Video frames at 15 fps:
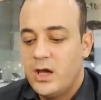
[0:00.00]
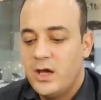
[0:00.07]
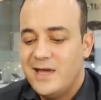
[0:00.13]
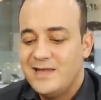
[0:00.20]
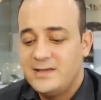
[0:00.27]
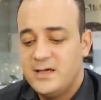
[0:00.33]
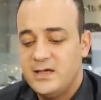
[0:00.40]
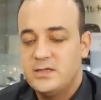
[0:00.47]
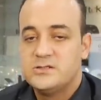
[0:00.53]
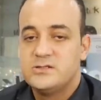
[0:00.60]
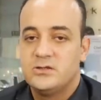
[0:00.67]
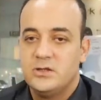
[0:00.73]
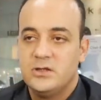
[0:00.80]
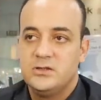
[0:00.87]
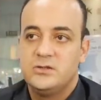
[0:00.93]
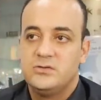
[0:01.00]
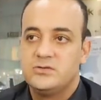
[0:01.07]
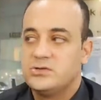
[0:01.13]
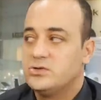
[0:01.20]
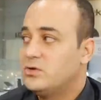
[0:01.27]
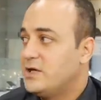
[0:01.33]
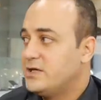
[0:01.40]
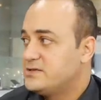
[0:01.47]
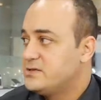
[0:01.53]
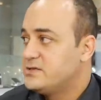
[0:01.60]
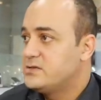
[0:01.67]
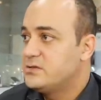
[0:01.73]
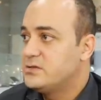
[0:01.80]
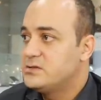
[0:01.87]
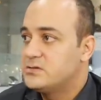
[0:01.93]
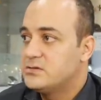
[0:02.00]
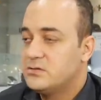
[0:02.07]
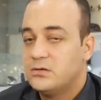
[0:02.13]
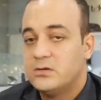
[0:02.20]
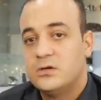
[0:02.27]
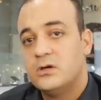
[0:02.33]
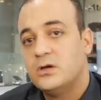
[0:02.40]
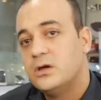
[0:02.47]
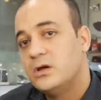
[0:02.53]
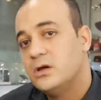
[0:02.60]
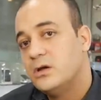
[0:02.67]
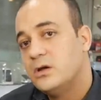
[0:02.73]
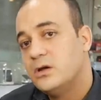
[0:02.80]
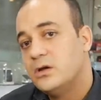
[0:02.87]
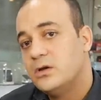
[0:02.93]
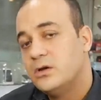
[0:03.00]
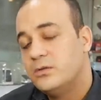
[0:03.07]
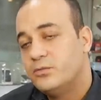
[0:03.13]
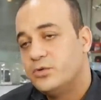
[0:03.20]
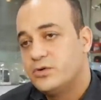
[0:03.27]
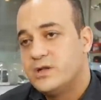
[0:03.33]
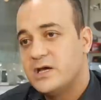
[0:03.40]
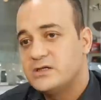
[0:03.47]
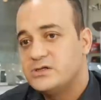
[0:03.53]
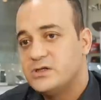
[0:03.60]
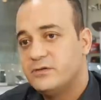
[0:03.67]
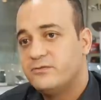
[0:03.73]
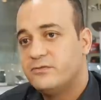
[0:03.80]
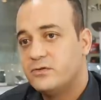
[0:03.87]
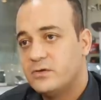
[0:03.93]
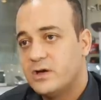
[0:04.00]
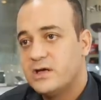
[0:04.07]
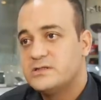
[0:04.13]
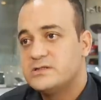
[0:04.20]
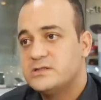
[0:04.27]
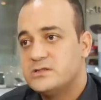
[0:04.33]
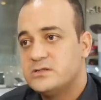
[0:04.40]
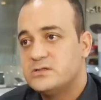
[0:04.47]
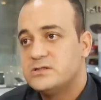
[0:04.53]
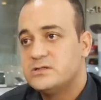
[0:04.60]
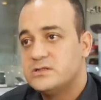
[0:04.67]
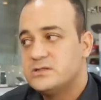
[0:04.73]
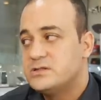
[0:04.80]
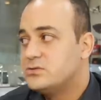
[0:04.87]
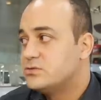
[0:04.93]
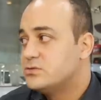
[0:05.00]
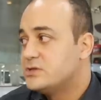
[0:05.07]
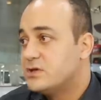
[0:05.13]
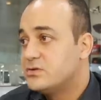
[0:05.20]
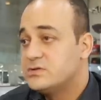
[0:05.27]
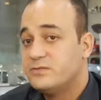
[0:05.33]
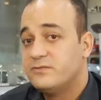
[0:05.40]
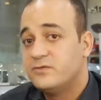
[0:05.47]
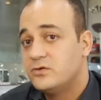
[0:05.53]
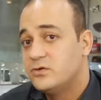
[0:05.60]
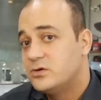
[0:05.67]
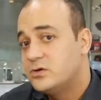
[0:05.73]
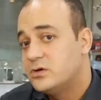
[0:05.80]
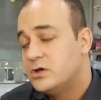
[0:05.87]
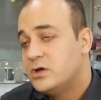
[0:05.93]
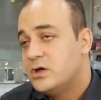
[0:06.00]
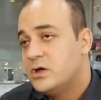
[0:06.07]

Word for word: ATEC is related with all accessories, uh, production for accessories since 2004.